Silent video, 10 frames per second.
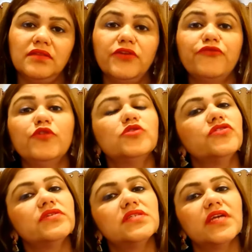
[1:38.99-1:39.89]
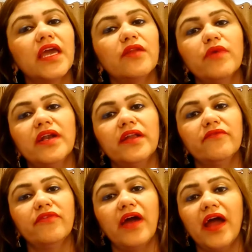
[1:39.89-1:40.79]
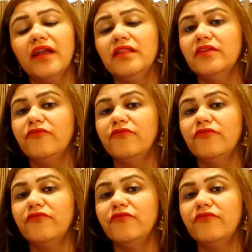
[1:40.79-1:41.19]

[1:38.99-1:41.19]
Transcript: the futuristic, inventive, and